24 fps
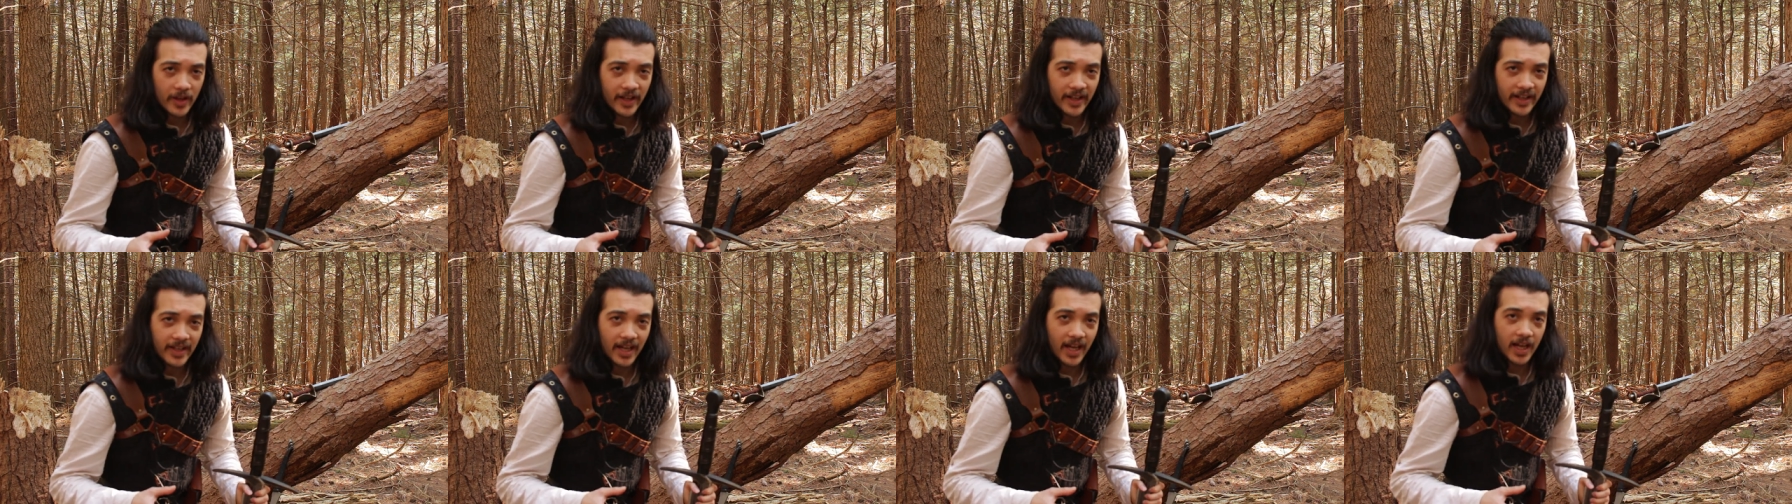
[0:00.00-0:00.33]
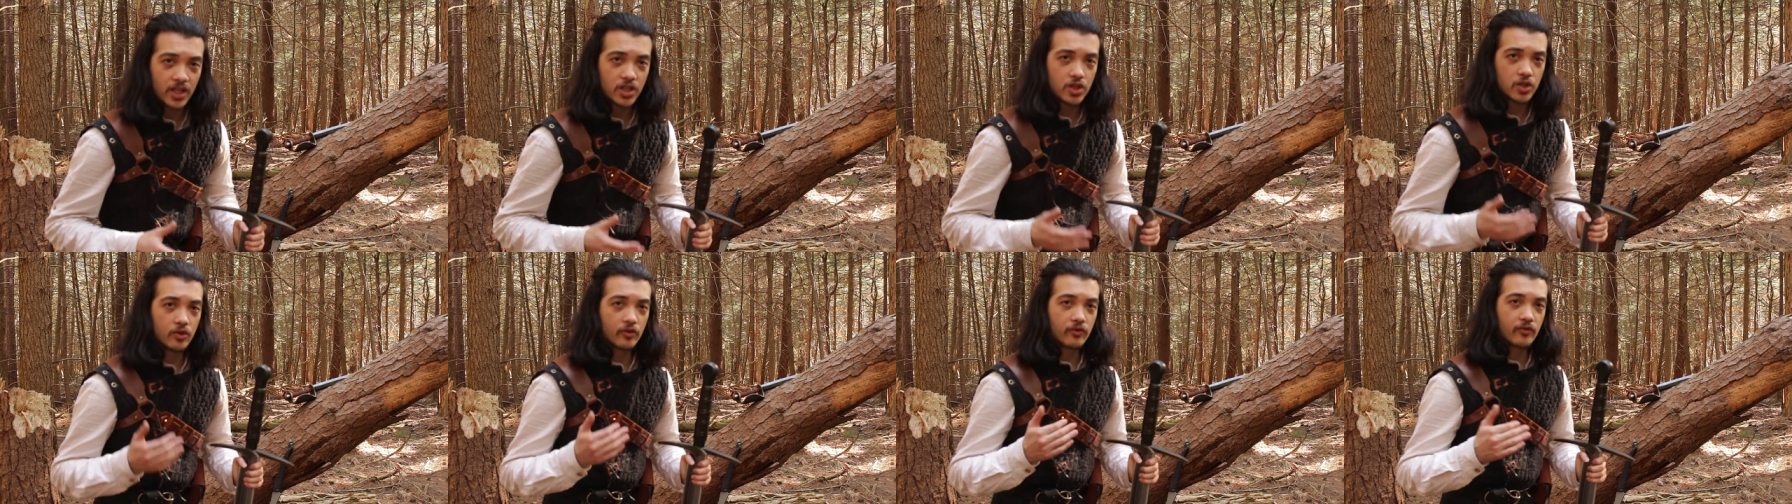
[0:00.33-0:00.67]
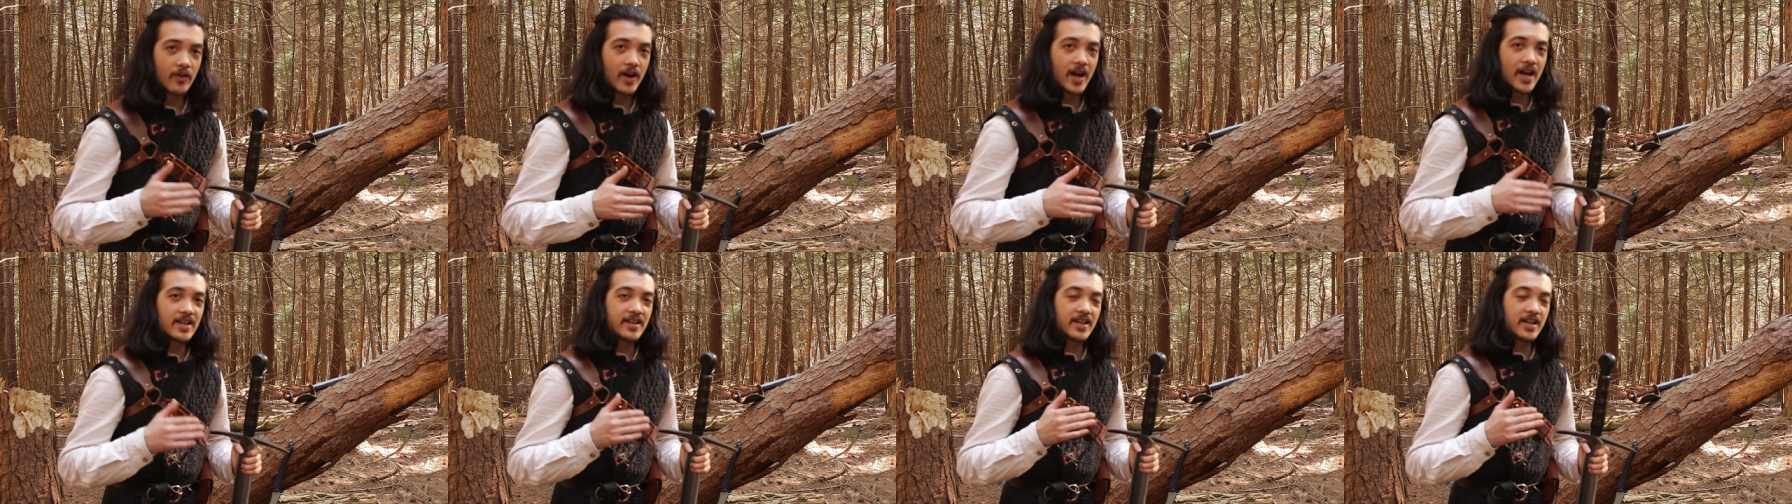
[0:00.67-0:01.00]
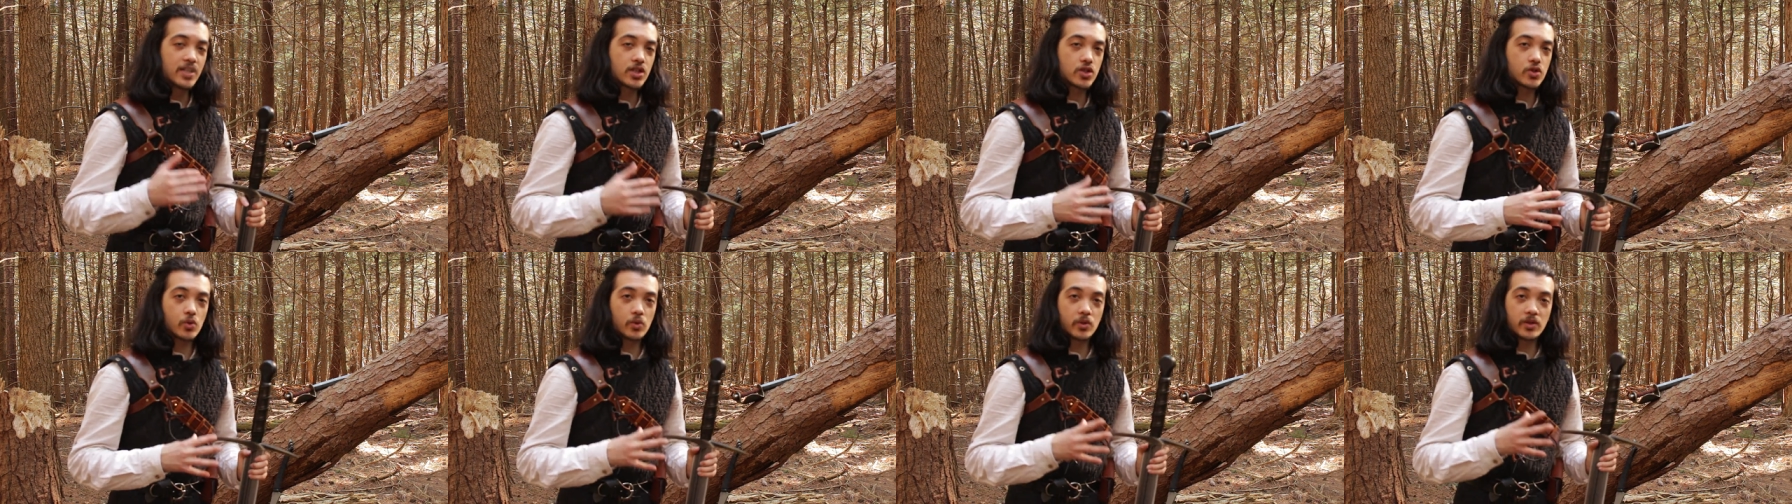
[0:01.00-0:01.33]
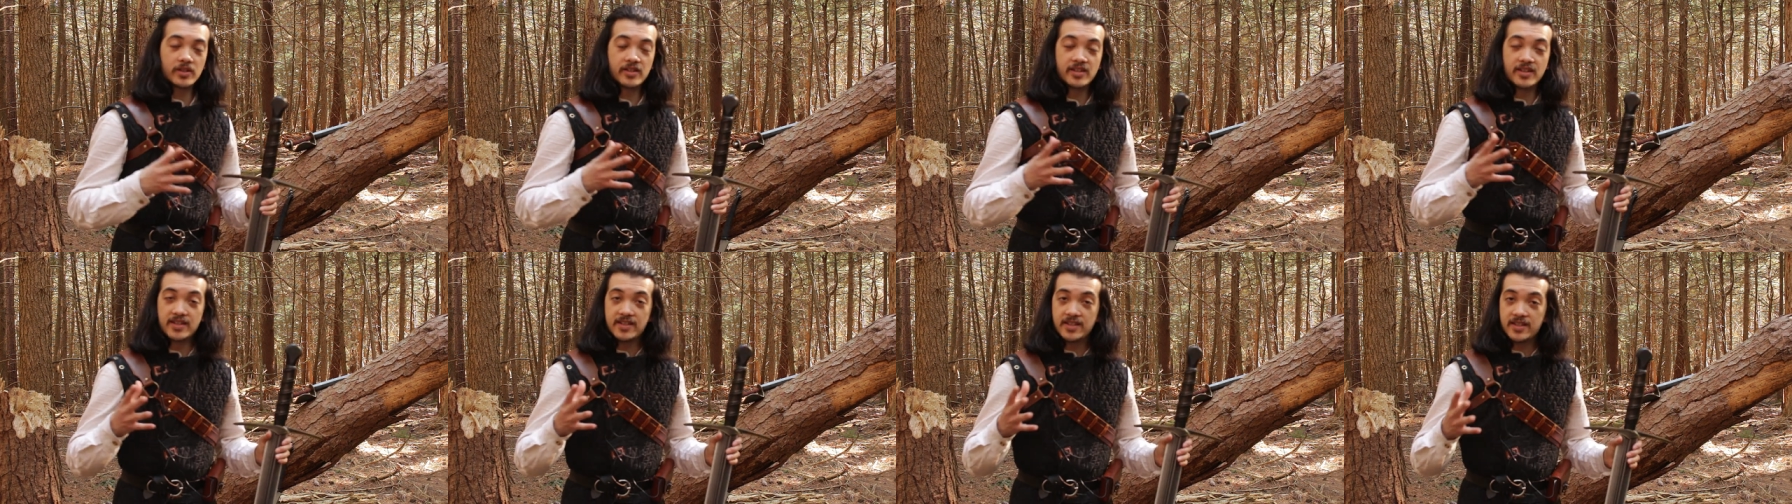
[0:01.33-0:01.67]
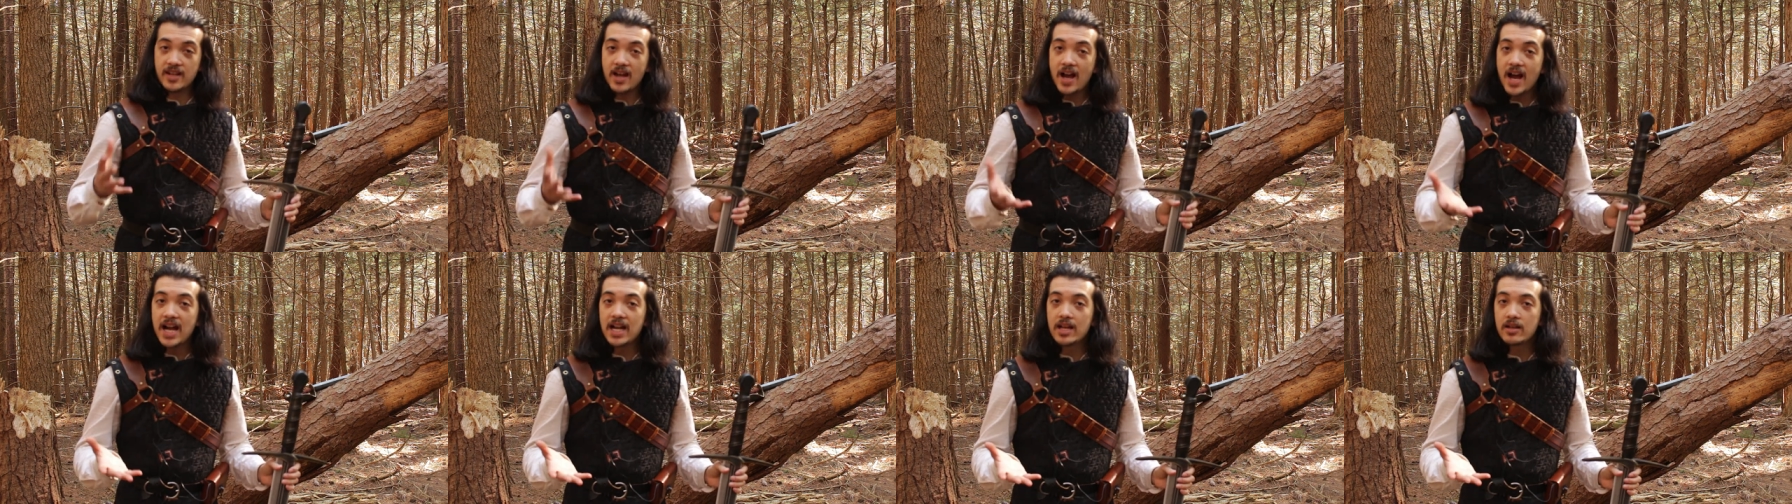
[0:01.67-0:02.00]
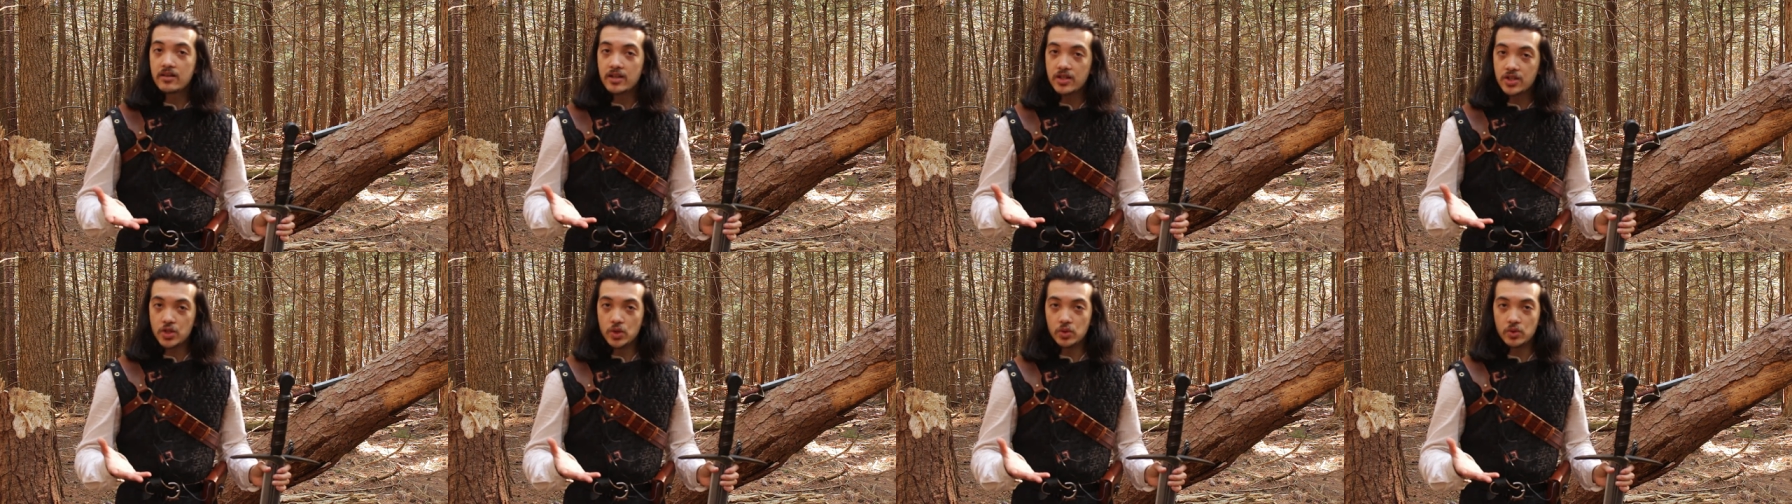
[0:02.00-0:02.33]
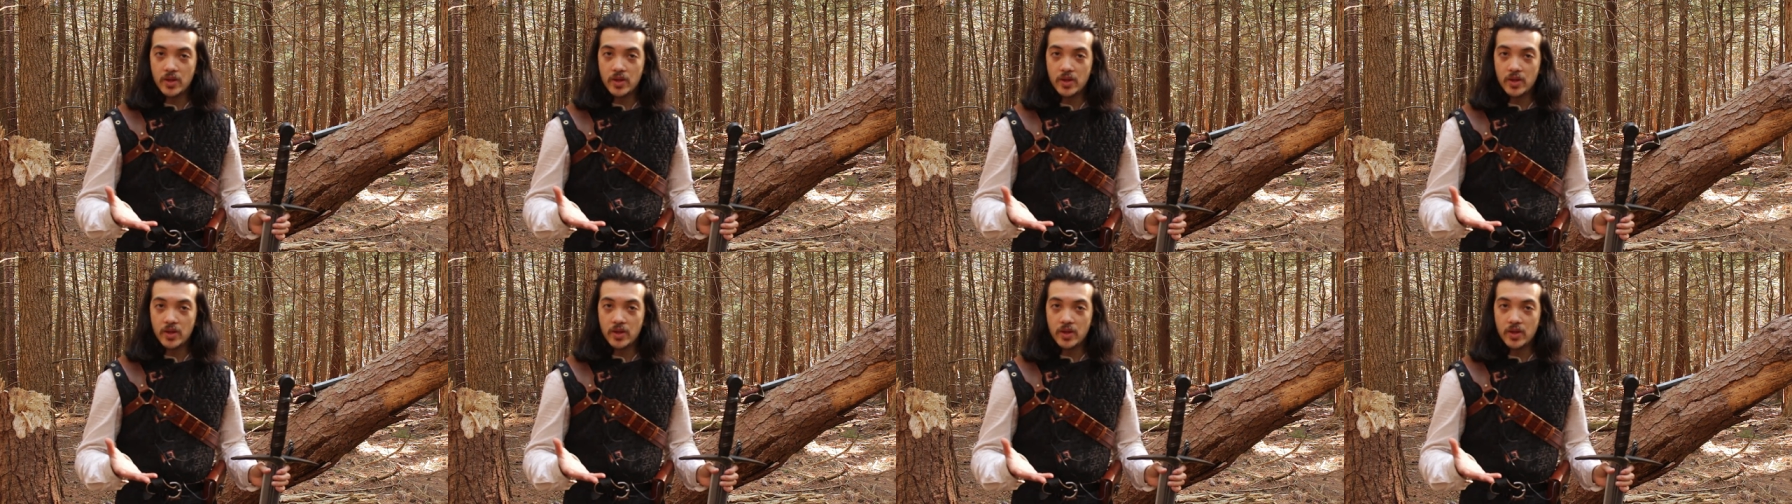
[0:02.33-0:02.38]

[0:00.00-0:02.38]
in case you find a sword design that you